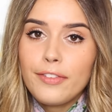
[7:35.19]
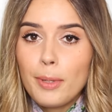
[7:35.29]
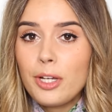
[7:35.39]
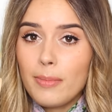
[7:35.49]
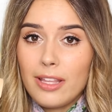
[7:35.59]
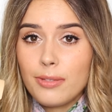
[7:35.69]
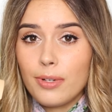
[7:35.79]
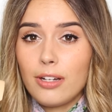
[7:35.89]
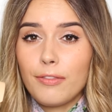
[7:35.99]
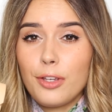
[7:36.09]
I've spoken about this
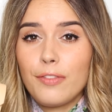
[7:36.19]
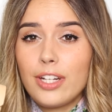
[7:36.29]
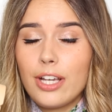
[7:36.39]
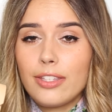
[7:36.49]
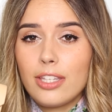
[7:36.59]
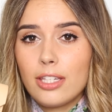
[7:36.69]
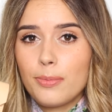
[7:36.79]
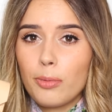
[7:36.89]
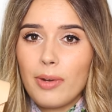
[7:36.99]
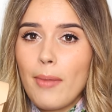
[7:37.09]
one in a few videos, this
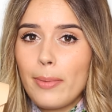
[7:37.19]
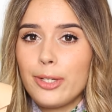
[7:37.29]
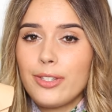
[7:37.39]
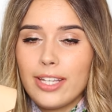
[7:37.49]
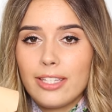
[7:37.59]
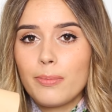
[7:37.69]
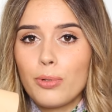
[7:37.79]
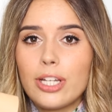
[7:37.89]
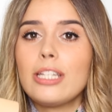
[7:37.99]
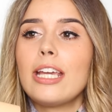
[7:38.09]
is probably my most
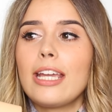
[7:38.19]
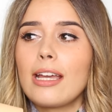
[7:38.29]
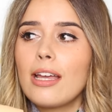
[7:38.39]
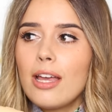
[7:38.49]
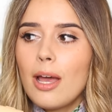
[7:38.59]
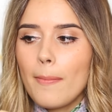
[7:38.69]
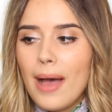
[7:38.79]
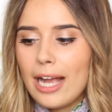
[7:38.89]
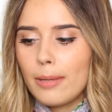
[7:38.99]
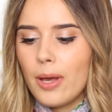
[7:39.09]
disappointing
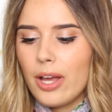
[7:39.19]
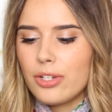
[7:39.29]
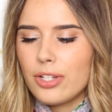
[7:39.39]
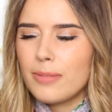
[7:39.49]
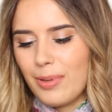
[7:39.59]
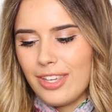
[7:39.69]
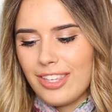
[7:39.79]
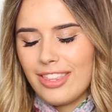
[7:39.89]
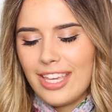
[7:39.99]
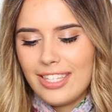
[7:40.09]
bag purchase,
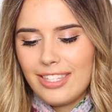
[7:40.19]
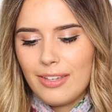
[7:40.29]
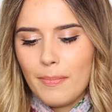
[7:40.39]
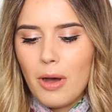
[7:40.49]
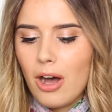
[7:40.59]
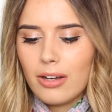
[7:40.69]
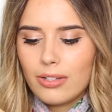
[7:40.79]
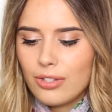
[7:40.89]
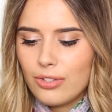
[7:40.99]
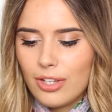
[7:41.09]
but this
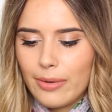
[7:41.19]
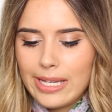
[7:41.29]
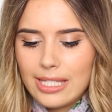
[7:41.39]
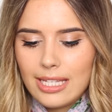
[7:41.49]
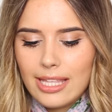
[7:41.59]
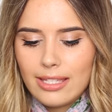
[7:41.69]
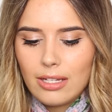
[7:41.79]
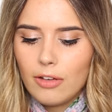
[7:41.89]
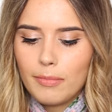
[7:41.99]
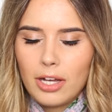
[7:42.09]
marks so easily.
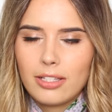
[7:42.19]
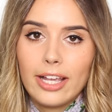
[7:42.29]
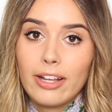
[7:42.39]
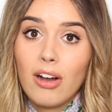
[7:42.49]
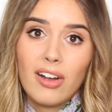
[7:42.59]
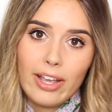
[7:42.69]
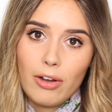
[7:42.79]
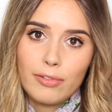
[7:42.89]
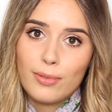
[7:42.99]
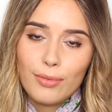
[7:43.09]
There's a lot of marks I can't
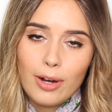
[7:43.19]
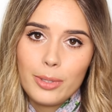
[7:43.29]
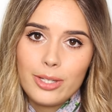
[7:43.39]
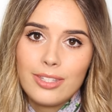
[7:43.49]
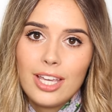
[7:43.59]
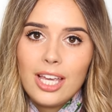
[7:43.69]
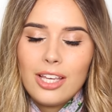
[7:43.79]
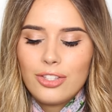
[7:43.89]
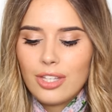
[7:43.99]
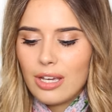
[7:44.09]
get off with rubbers,
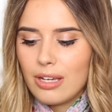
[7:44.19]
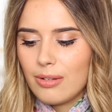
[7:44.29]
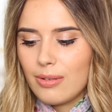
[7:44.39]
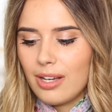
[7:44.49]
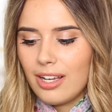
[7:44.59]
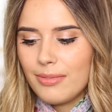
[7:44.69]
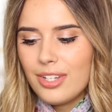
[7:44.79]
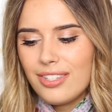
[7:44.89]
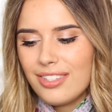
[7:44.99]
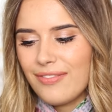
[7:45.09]
so I'm
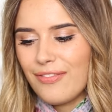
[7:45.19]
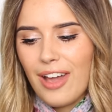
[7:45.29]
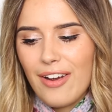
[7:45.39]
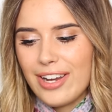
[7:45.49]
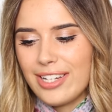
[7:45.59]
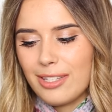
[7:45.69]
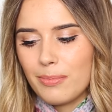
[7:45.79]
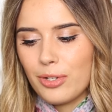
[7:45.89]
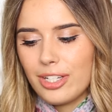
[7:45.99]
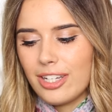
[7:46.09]
just very
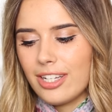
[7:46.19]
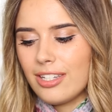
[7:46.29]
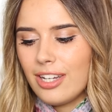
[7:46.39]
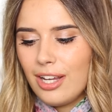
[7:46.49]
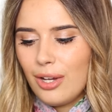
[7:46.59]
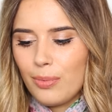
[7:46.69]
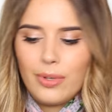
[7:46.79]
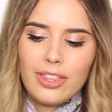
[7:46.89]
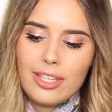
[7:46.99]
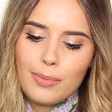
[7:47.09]
disappointed
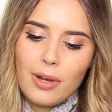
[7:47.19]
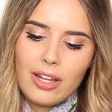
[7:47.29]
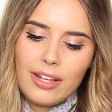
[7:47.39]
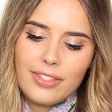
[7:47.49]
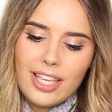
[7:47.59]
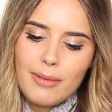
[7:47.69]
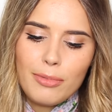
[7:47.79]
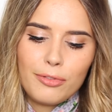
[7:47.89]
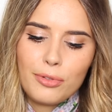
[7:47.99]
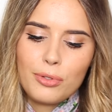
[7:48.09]
with this one. I've said
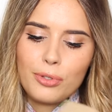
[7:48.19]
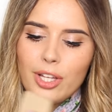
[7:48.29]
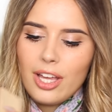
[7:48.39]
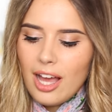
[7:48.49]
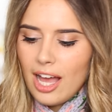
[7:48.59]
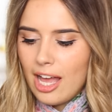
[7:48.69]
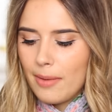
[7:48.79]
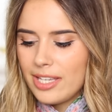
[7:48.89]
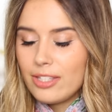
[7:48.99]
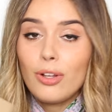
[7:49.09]
it before,
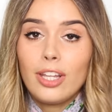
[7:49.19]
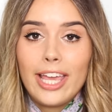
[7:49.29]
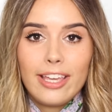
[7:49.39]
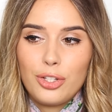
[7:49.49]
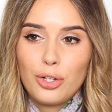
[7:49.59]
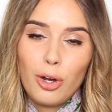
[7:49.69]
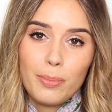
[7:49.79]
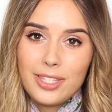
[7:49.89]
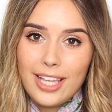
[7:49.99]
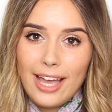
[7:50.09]
um, it's not like the
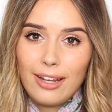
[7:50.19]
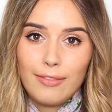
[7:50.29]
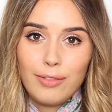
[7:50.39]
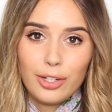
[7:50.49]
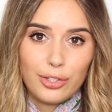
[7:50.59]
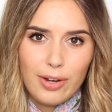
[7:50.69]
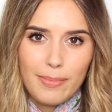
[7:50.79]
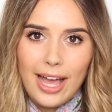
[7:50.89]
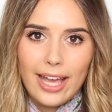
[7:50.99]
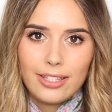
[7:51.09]
top scale of luxury
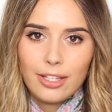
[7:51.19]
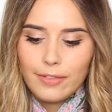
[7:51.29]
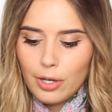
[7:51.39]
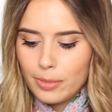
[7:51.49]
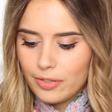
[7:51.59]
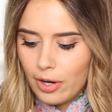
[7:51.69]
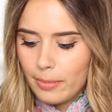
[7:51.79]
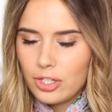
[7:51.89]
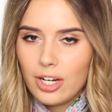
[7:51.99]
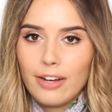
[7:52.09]
bags. Sophie Hulme is
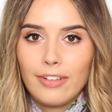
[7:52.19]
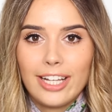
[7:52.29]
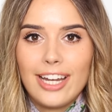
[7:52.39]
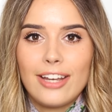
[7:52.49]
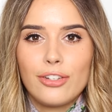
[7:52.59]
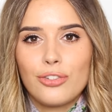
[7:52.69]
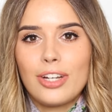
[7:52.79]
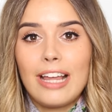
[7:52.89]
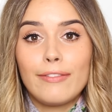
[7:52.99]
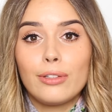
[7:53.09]
very much kind of like an
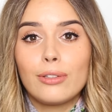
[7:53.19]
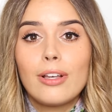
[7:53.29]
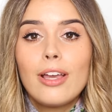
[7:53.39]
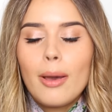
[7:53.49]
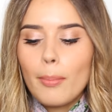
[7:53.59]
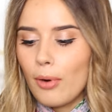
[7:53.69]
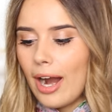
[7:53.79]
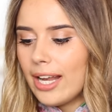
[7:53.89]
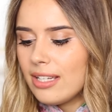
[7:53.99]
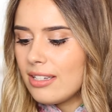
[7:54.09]
entry level
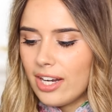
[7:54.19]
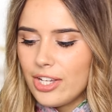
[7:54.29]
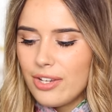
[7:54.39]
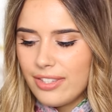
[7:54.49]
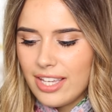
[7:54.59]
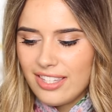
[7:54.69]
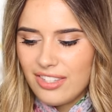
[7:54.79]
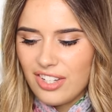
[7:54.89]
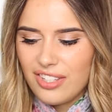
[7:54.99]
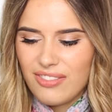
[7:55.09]
brand. And I use
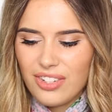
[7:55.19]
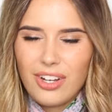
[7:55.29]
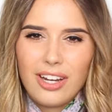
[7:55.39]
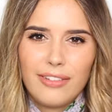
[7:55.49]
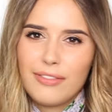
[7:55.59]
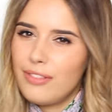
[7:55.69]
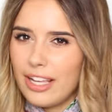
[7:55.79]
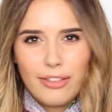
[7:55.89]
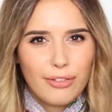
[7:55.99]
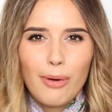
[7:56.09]
this just for kind of
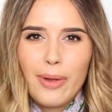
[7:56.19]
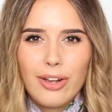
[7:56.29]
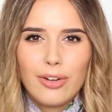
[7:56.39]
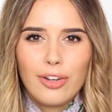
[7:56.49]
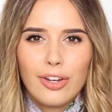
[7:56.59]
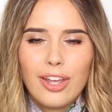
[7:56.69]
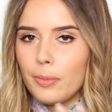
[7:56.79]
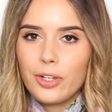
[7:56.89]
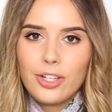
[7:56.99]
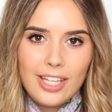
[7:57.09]
like throwing on,
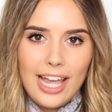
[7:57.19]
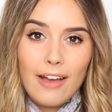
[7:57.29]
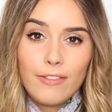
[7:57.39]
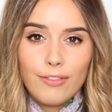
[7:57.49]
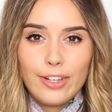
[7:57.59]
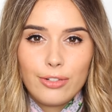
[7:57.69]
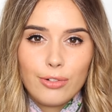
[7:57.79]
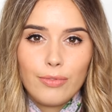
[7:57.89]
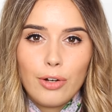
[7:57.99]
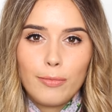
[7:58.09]
but because I have the
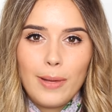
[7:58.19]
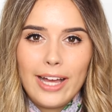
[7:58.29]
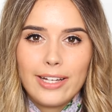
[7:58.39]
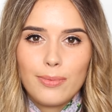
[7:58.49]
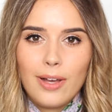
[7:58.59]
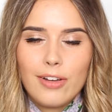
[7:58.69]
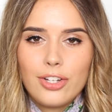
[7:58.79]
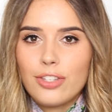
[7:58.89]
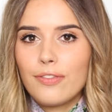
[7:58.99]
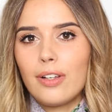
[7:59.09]
Viktor and Rolf bag as well, I
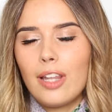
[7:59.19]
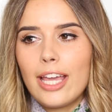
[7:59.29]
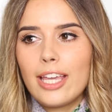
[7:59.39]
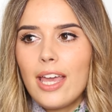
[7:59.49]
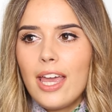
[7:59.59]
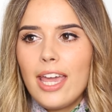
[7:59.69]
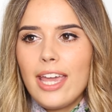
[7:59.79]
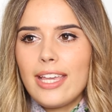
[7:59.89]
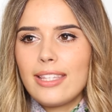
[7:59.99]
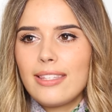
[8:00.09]
just feel like
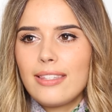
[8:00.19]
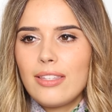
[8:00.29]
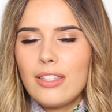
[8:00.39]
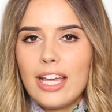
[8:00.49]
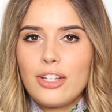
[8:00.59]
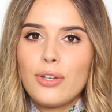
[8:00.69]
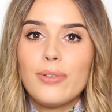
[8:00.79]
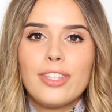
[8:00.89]
it's they're too